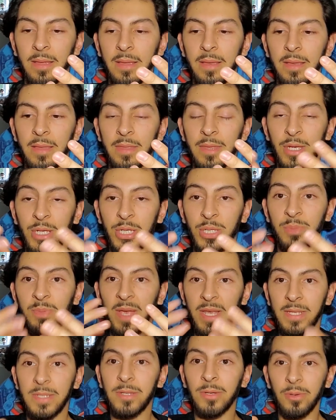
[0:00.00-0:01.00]
the
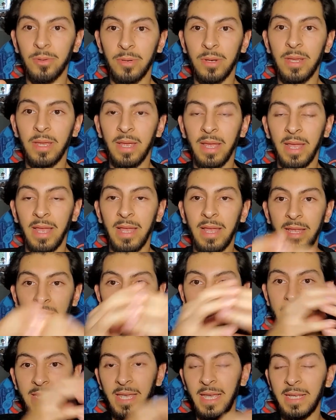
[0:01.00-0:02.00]
Space Stone,
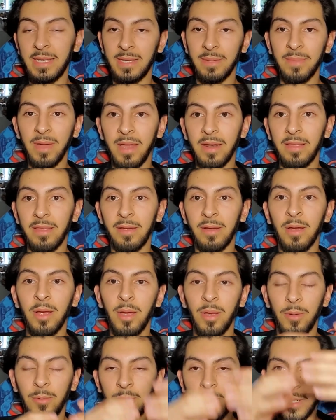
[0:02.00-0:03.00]
takes him out of
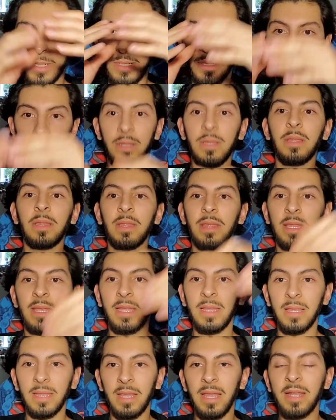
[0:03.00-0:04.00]
there, which
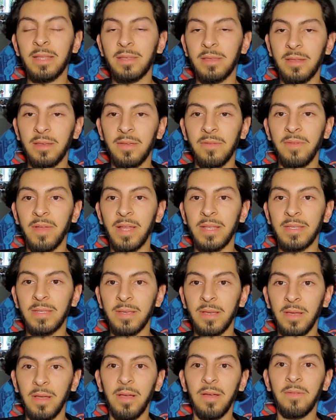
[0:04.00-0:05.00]
led to the
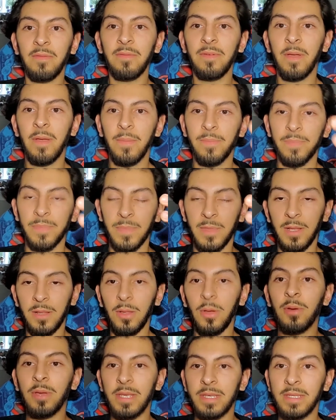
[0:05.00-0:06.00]
events of the
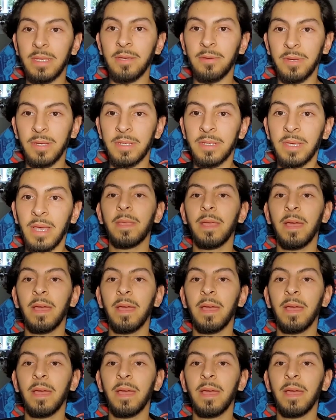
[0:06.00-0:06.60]
Loki series.